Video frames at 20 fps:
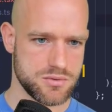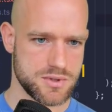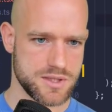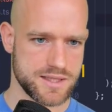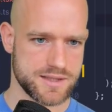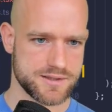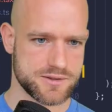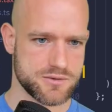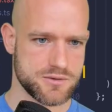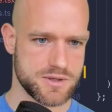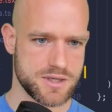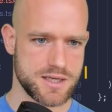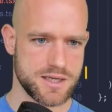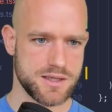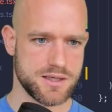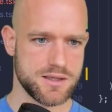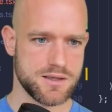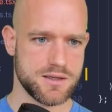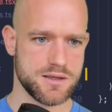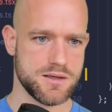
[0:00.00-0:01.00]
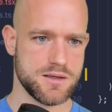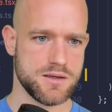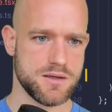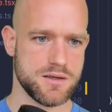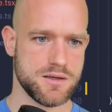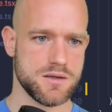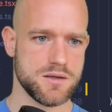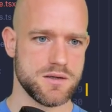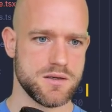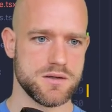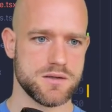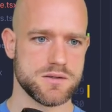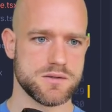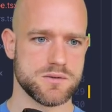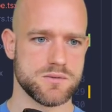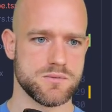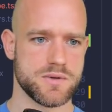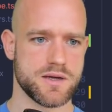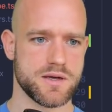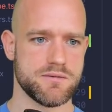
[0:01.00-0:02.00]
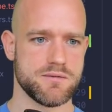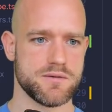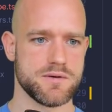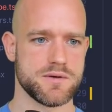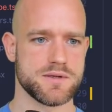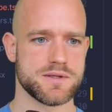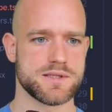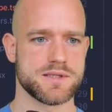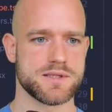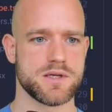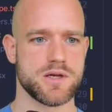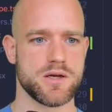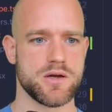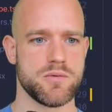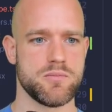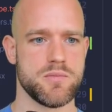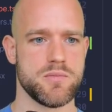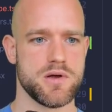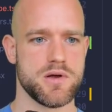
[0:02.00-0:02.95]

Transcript: Let's try. So we have sub